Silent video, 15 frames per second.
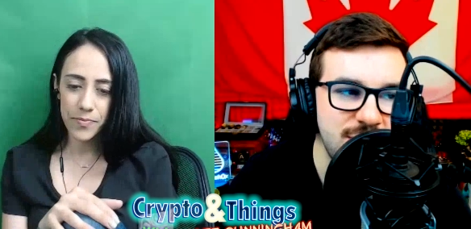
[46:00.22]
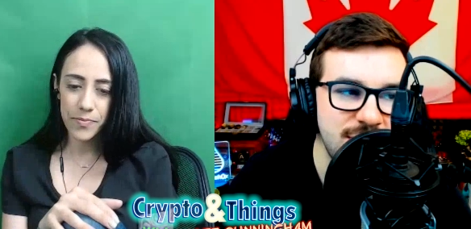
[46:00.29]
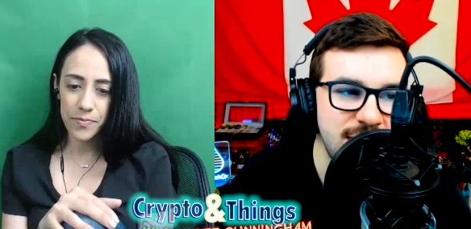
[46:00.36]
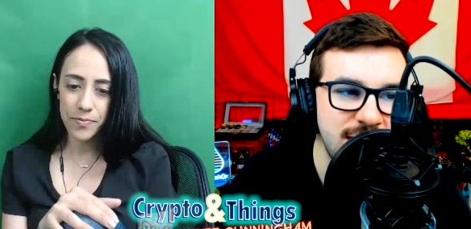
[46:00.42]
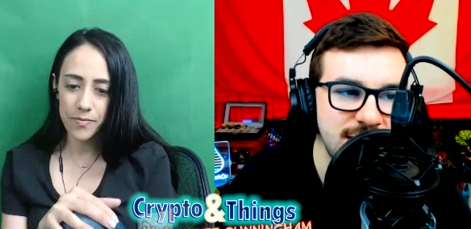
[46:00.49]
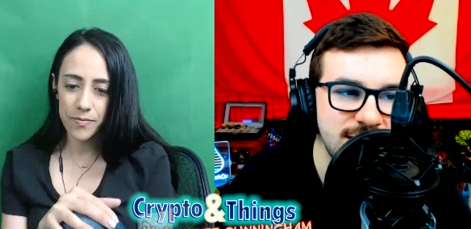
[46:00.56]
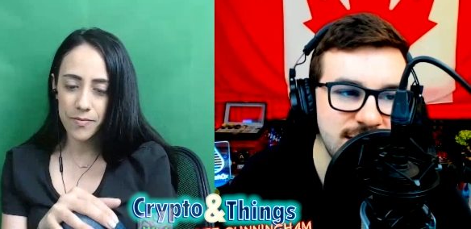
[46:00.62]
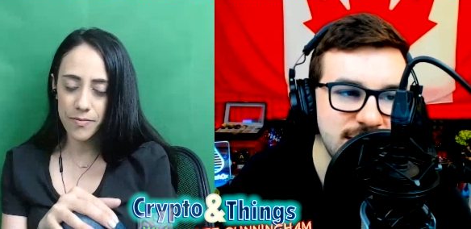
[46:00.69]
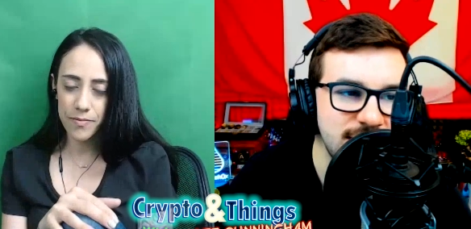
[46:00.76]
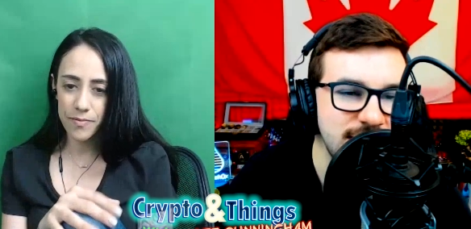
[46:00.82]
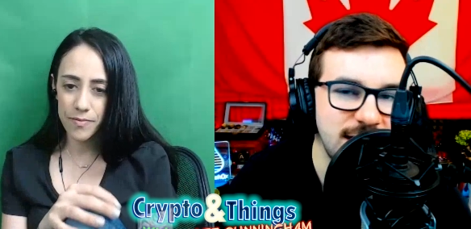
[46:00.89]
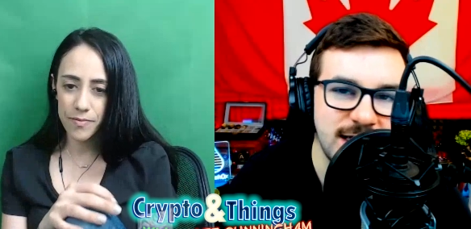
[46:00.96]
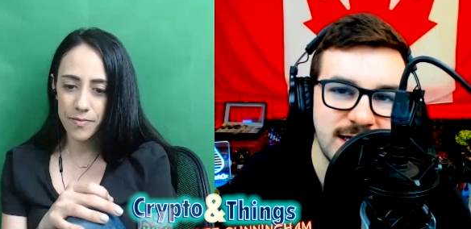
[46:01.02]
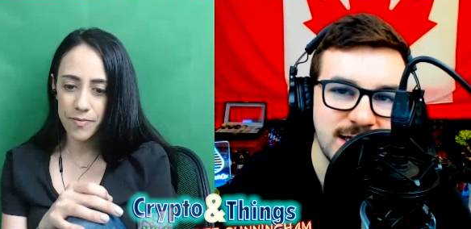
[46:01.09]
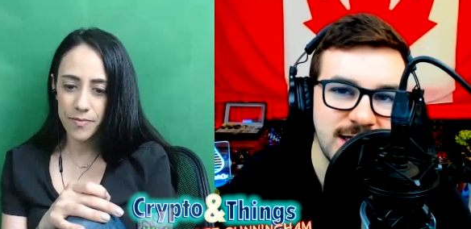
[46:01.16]
Speaker 1: tokenizing
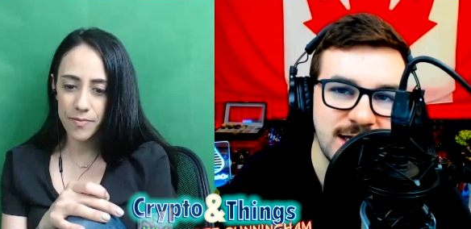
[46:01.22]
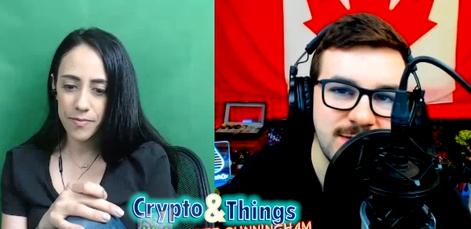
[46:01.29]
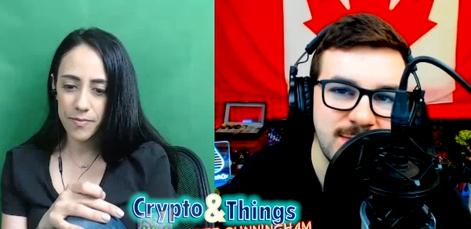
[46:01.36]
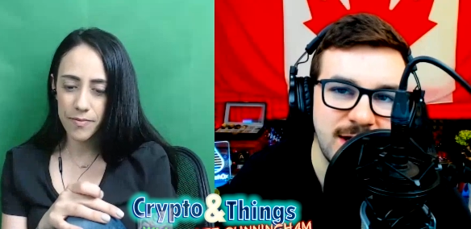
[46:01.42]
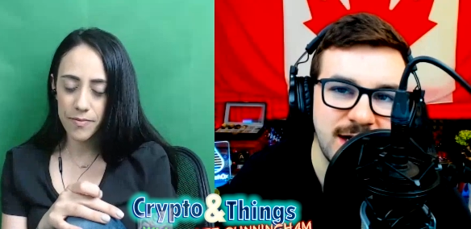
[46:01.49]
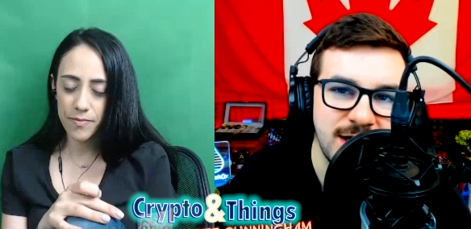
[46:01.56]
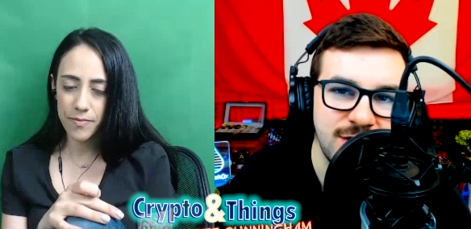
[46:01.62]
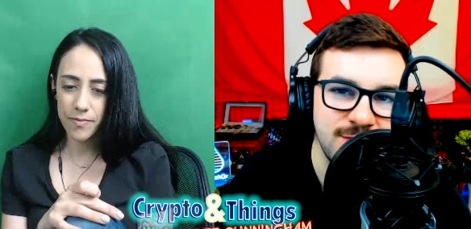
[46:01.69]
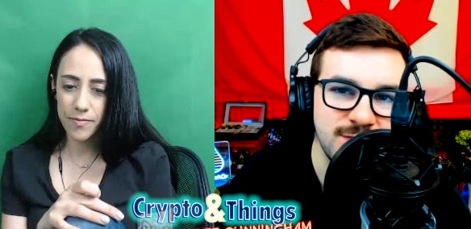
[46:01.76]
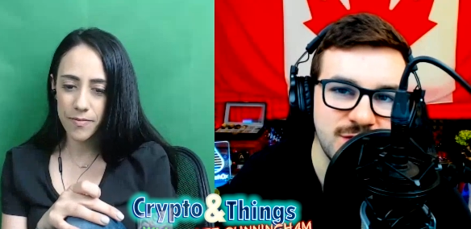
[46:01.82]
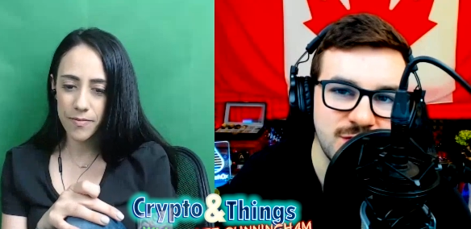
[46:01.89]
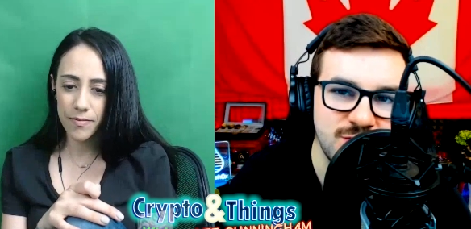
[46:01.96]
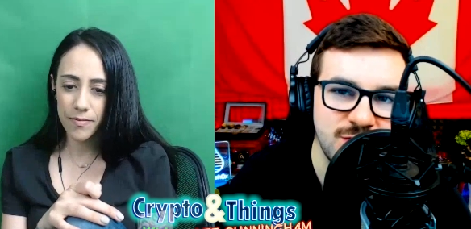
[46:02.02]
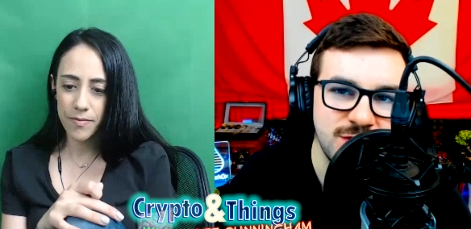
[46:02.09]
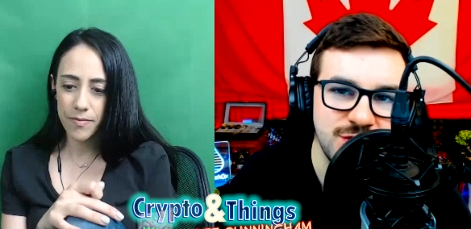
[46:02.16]
like in-game
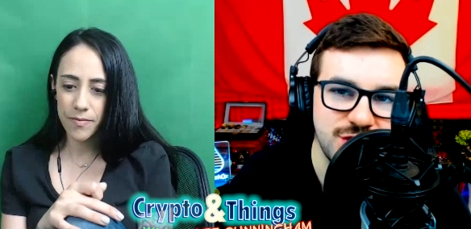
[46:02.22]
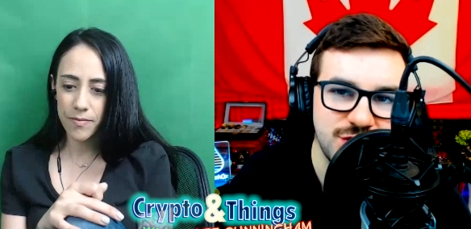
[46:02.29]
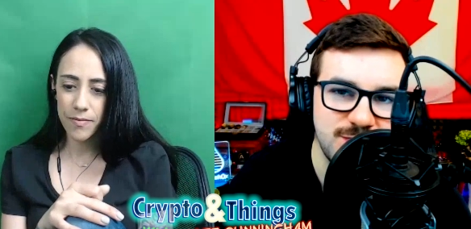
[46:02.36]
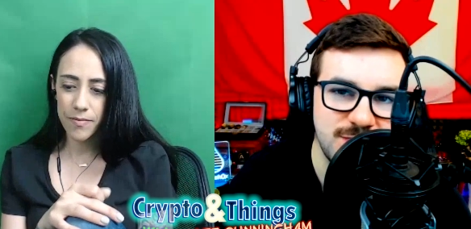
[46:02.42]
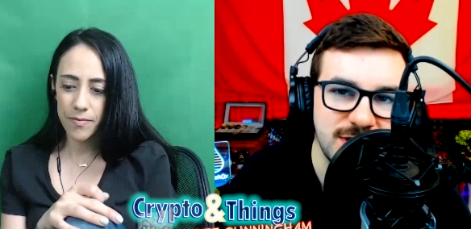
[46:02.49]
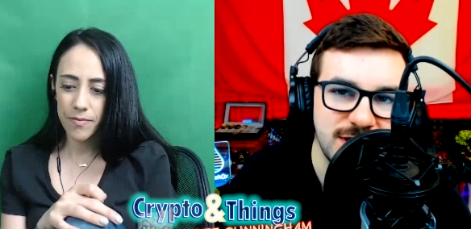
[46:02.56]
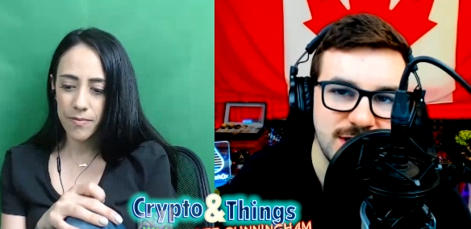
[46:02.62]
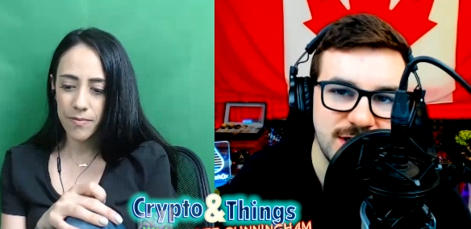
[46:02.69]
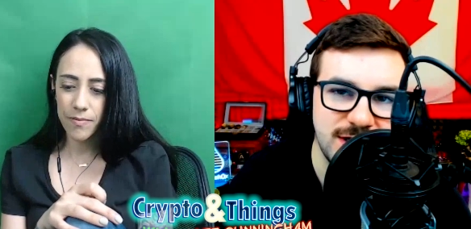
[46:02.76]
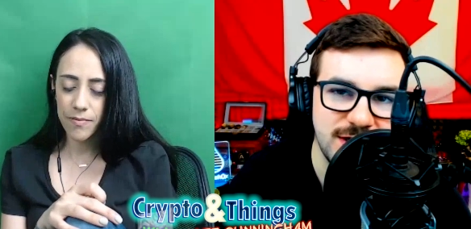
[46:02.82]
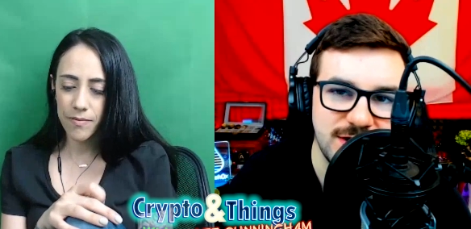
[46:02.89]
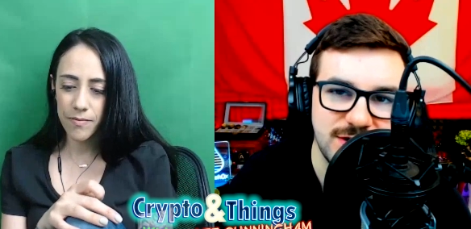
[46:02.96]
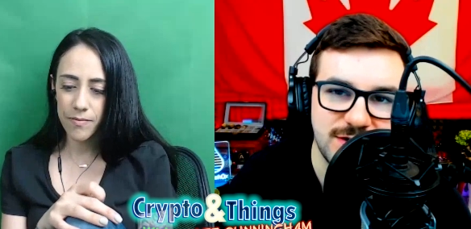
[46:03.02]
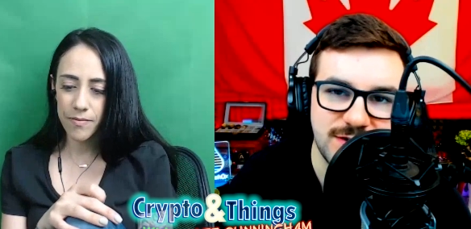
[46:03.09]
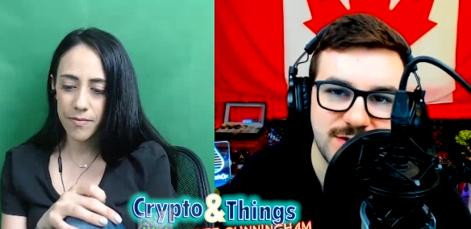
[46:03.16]
items would just
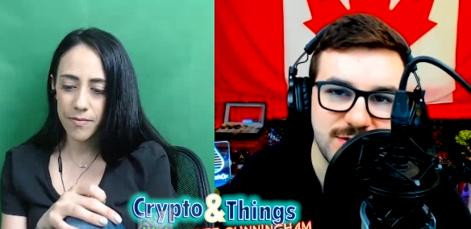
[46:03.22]
be